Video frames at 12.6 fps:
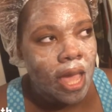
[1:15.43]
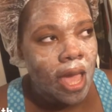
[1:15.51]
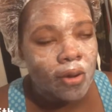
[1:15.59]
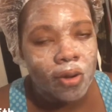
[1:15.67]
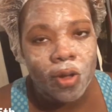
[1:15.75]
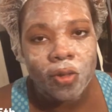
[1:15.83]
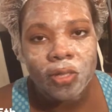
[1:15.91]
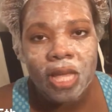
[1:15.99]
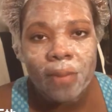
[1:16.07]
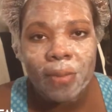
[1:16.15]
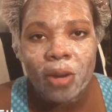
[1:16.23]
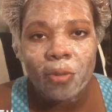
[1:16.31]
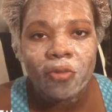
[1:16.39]
I don't know,
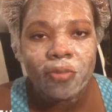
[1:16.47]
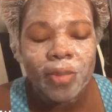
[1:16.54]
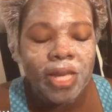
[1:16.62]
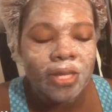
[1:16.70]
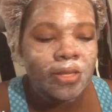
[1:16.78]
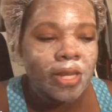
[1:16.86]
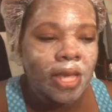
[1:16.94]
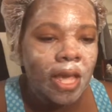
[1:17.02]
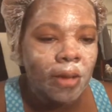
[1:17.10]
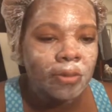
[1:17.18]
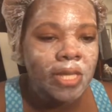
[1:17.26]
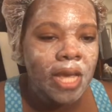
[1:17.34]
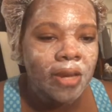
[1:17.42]
time got away from me yesterday. I
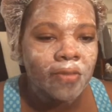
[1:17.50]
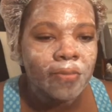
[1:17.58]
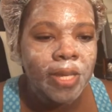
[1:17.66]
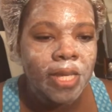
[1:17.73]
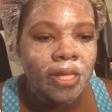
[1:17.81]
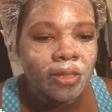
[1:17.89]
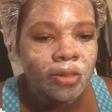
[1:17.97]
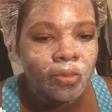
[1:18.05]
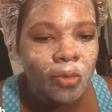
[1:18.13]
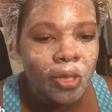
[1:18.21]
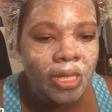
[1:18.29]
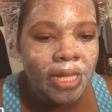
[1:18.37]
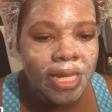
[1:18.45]
was kind of being a little
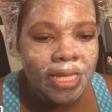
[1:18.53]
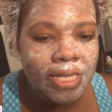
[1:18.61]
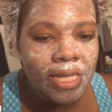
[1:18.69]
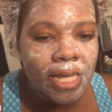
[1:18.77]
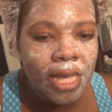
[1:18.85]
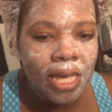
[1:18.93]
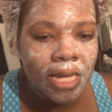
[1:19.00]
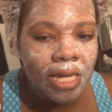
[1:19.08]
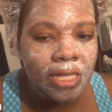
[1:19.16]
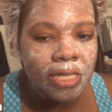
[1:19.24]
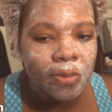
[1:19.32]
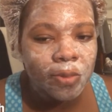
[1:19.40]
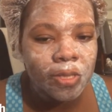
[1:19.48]
more lazy and I
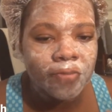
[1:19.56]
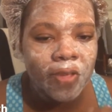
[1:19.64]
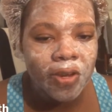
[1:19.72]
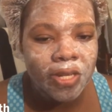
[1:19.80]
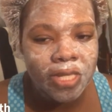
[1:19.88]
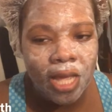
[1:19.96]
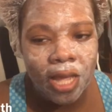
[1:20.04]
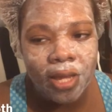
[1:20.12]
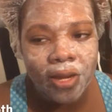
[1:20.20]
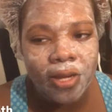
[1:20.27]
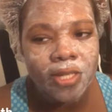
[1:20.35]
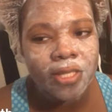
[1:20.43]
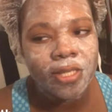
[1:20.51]
just was very
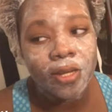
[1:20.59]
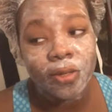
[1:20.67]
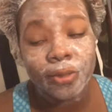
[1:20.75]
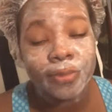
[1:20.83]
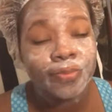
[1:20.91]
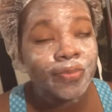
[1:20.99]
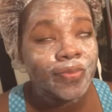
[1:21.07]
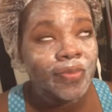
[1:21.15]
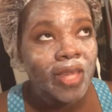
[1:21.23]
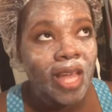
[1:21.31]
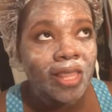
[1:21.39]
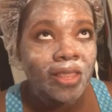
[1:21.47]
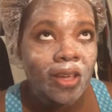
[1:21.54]
tired. So
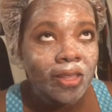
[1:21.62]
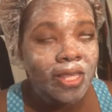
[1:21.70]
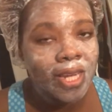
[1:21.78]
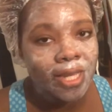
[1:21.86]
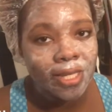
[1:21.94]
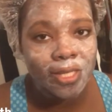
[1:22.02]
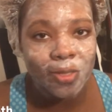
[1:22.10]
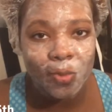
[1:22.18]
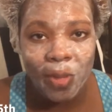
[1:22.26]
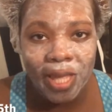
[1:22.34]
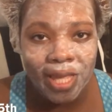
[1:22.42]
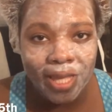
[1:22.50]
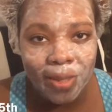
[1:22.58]
I thought that I could just
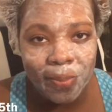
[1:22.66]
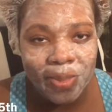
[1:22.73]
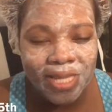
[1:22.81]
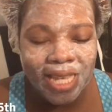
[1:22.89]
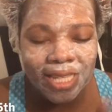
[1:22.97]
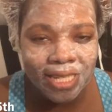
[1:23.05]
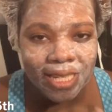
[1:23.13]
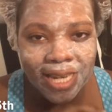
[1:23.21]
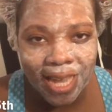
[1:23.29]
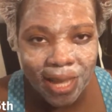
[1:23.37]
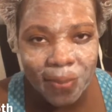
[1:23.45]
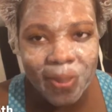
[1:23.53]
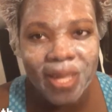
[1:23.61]
wake up, take a little
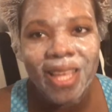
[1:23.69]
nap,